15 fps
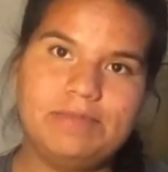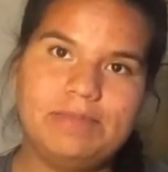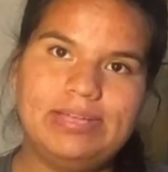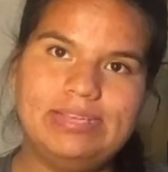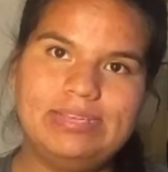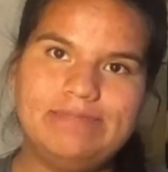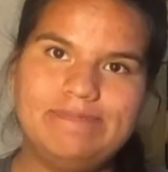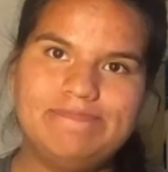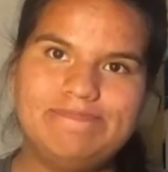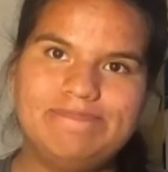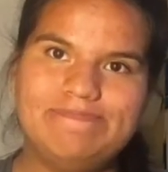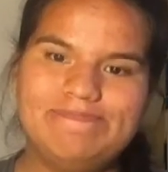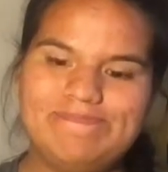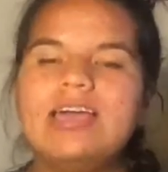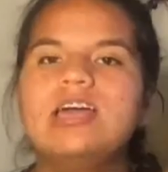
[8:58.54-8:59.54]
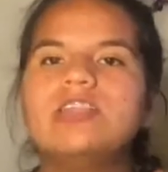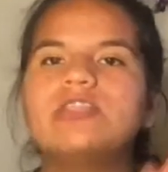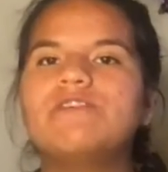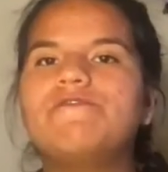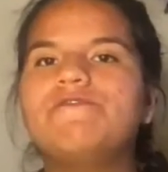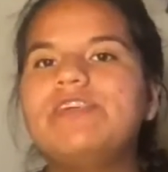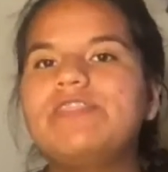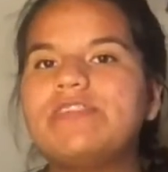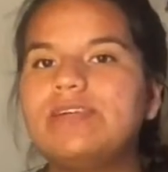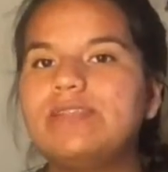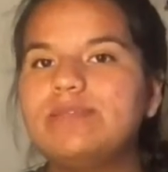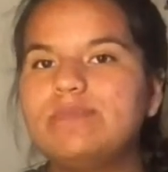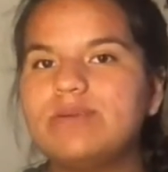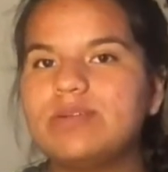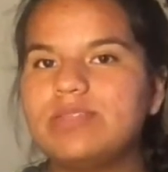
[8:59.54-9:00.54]
mind. The 5th
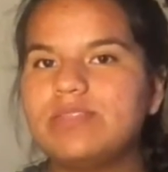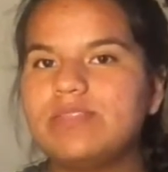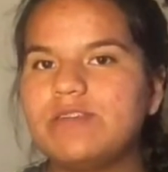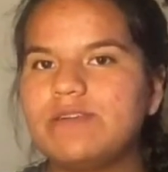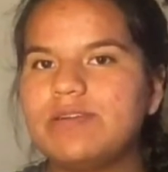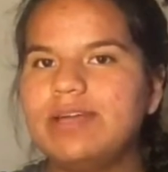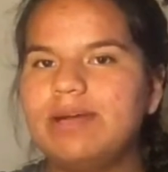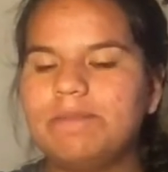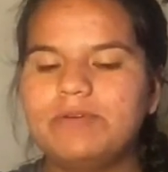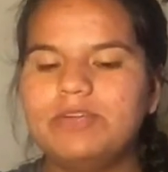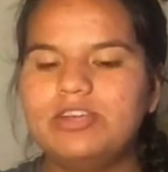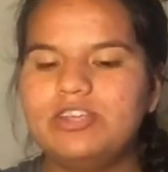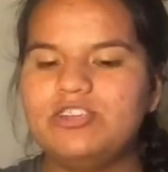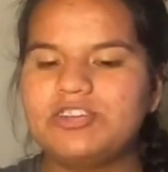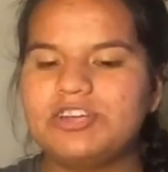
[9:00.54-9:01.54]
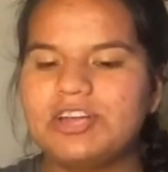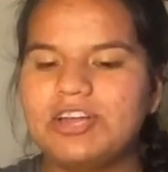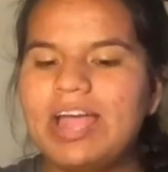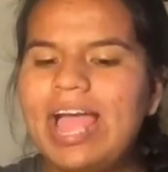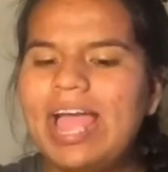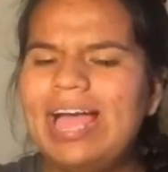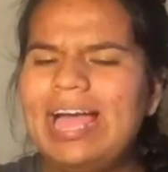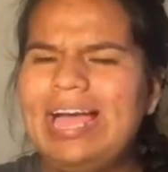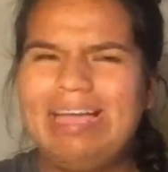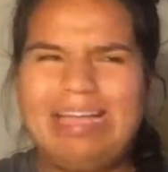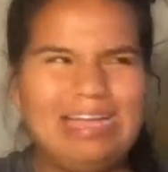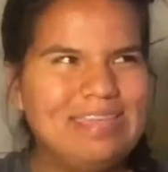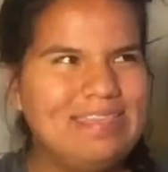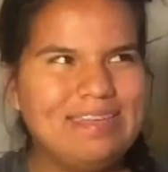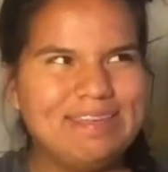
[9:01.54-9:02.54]
conspiracy theory, I'm pretty sure,
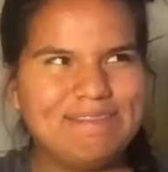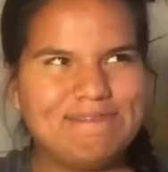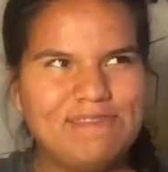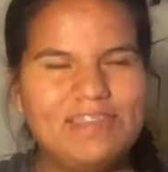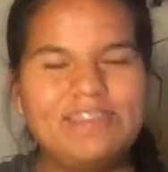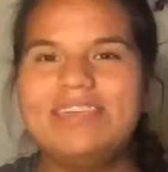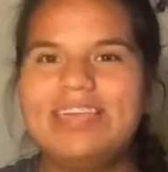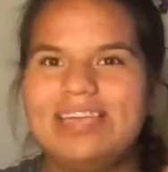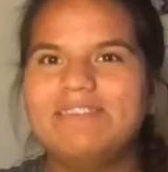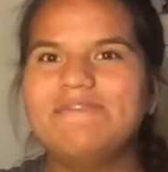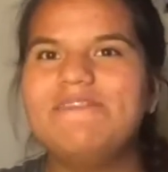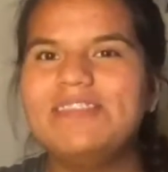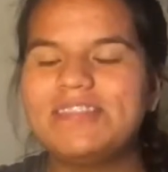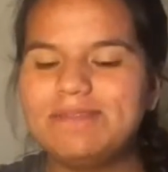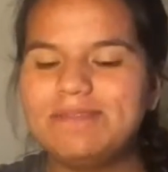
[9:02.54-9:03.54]
I think it's 5th. Yeah, the 5th